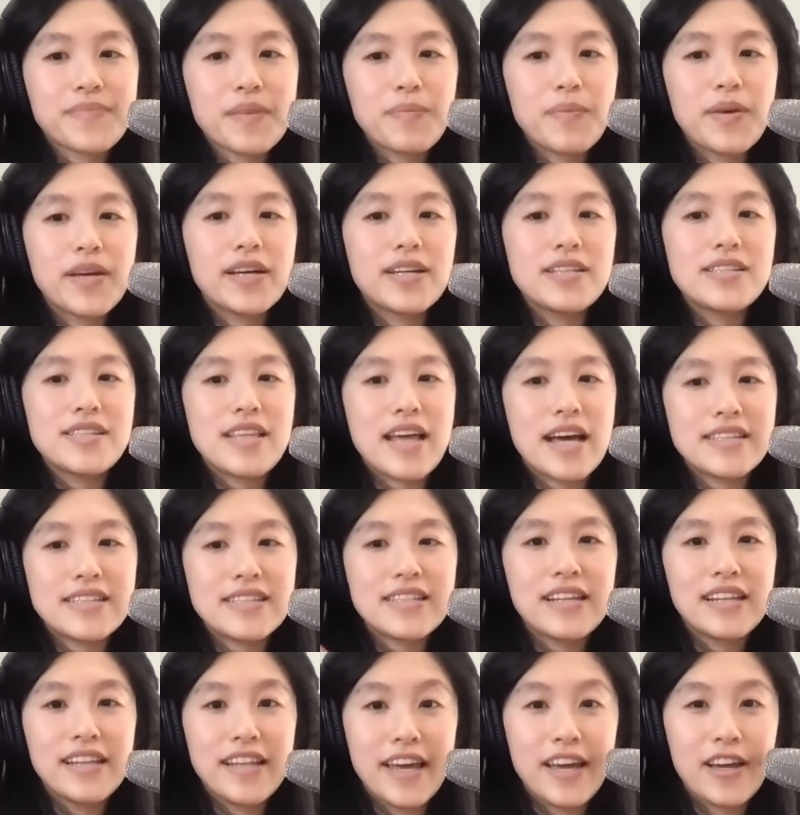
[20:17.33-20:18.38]
because that's
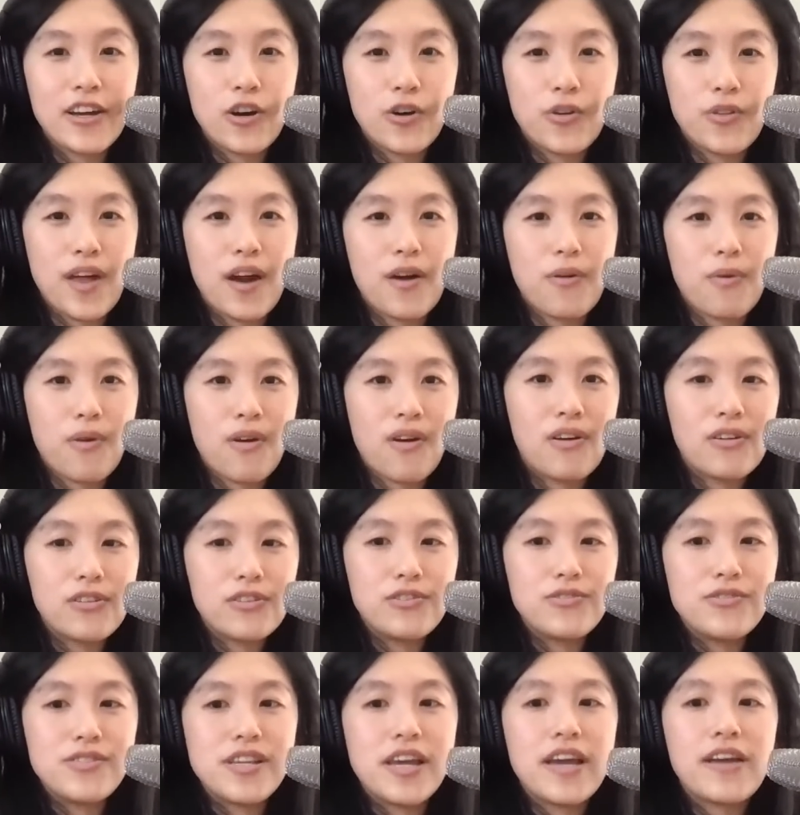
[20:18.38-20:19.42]
the lingo that we're all
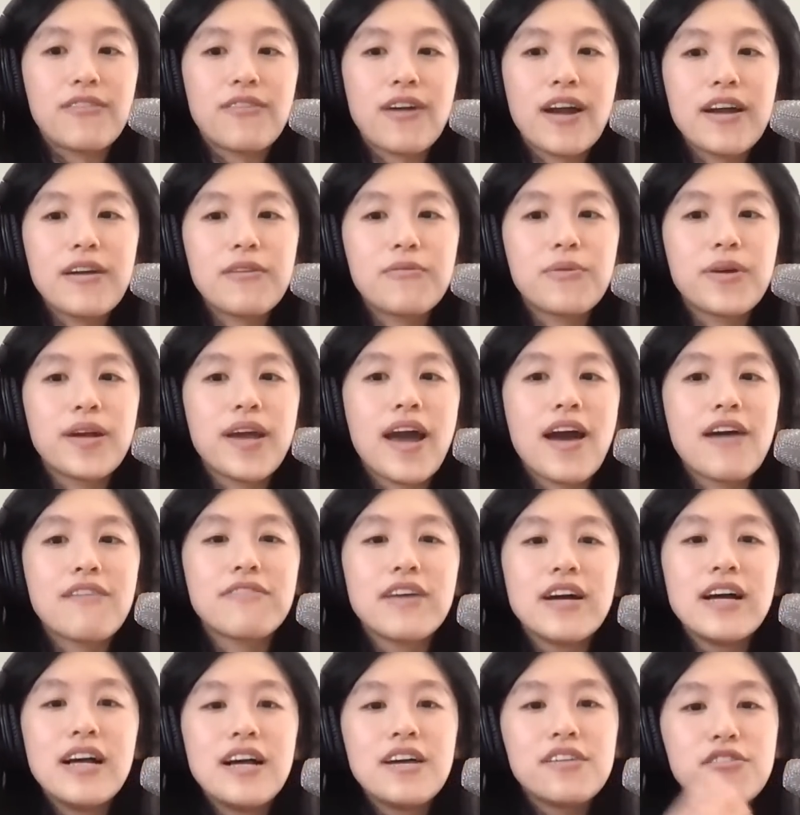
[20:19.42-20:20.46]
using, right? We have
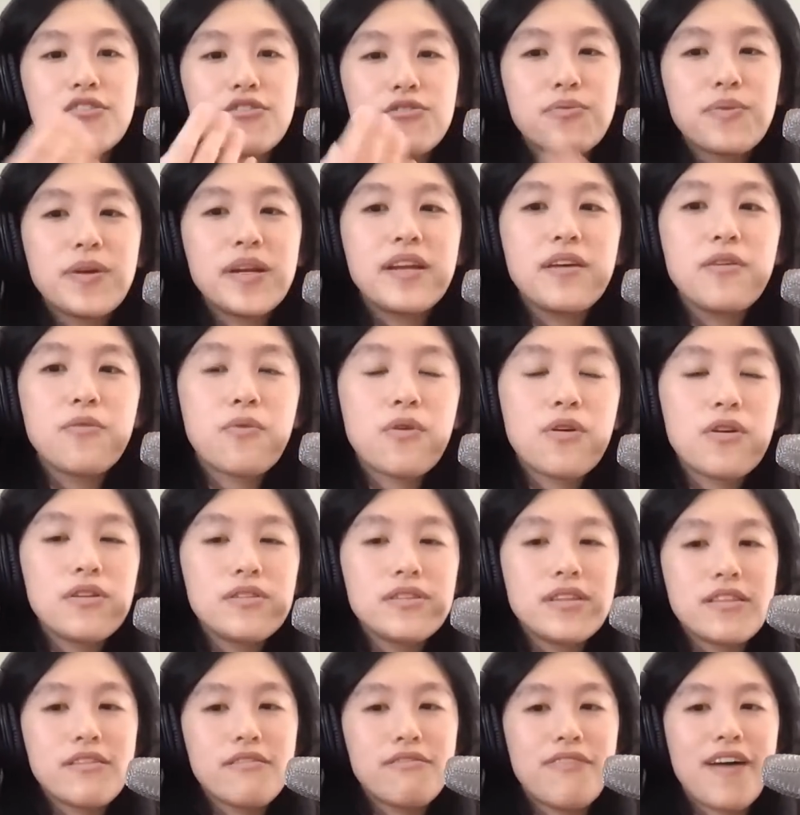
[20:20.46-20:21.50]
the 3D world
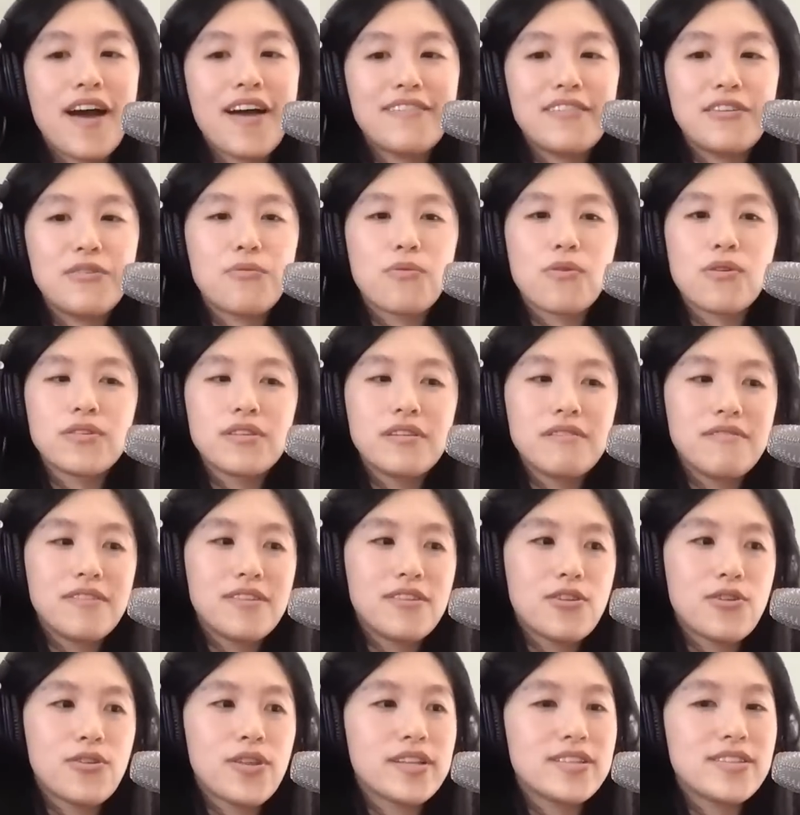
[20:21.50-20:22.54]
and the 5D world, even
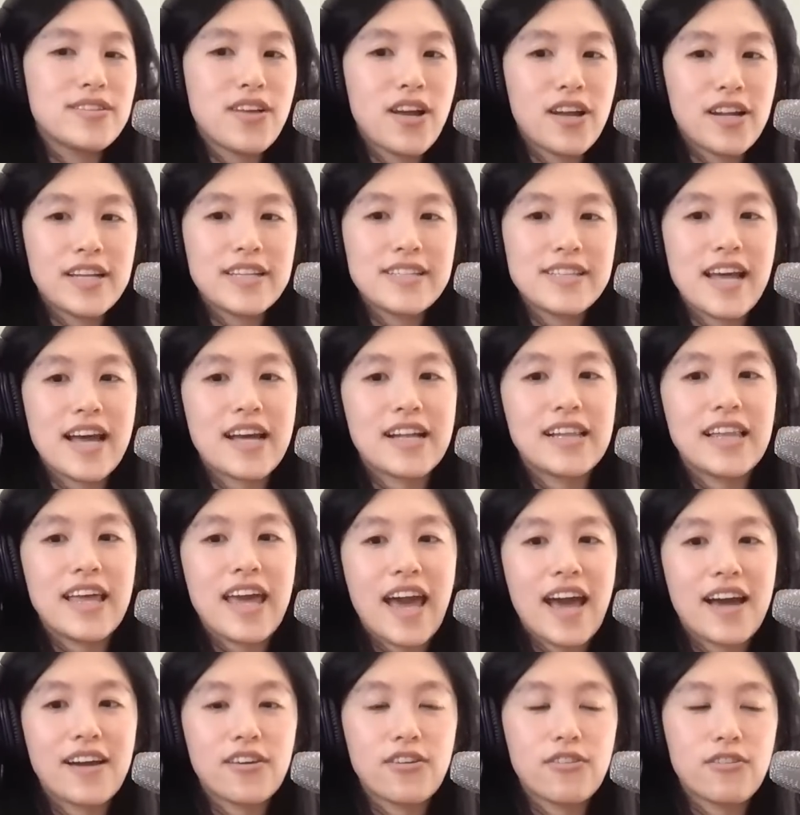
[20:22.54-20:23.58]
though that's not exactly
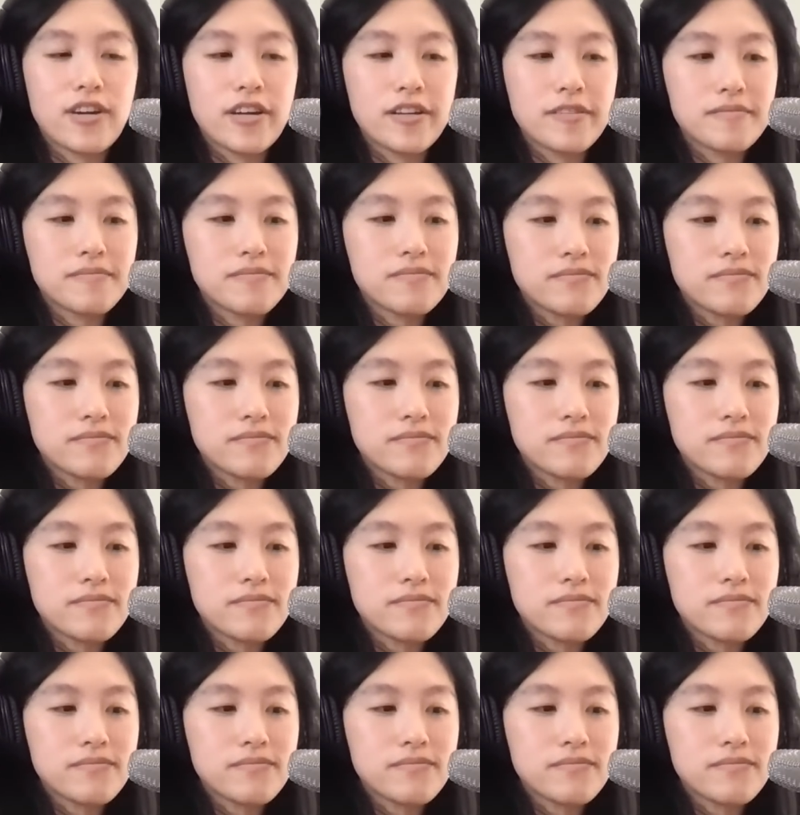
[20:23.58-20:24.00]
accurate.